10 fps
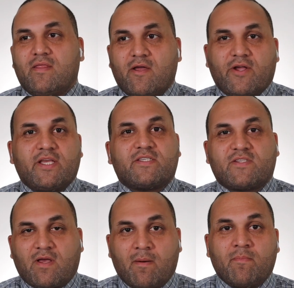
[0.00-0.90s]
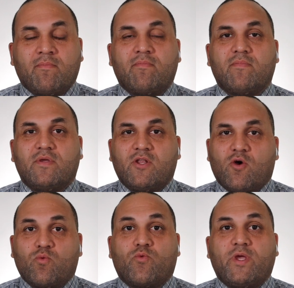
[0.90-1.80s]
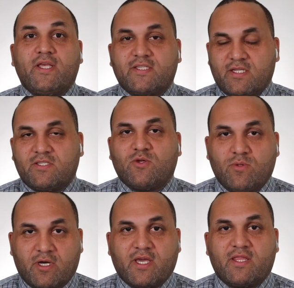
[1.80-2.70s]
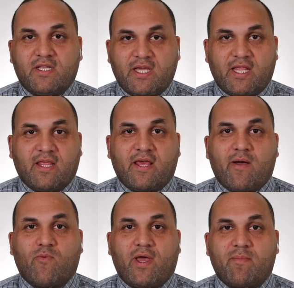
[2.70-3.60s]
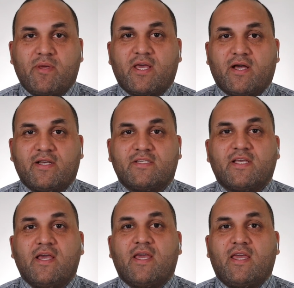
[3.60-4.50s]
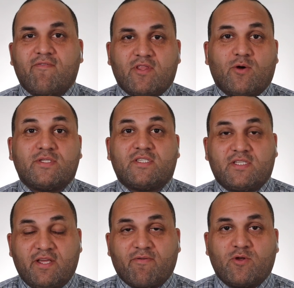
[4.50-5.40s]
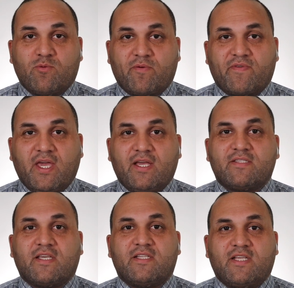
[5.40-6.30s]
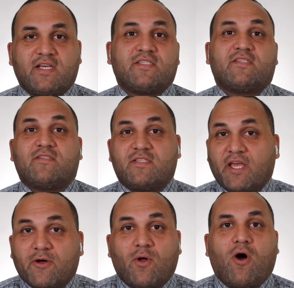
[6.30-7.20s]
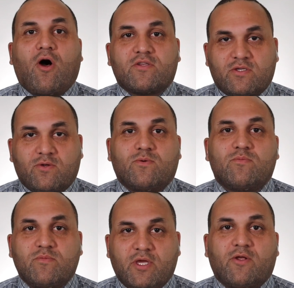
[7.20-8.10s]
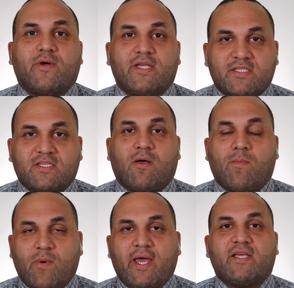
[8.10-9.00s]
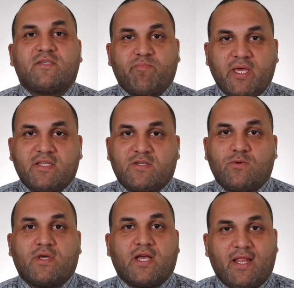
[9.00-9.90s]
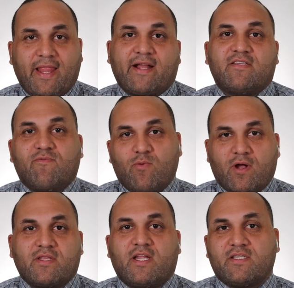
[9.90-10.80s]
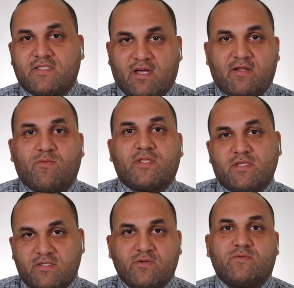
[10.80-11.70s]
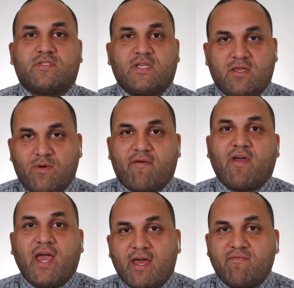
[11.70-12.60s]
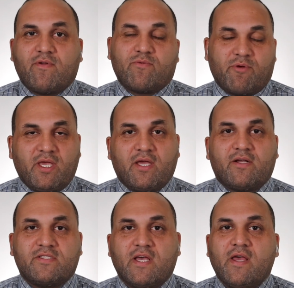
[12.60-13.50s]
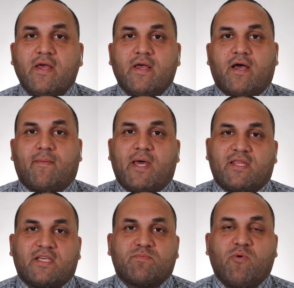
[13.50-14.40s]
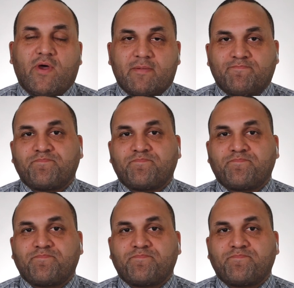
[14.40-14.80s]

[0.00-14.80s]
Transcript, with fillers: There is some, you know, reason to look at the data that way because even though it's a different group of kids, it does still also, you know, in some way speak to the collective work that is done with the students that you have had for three years um, at this point.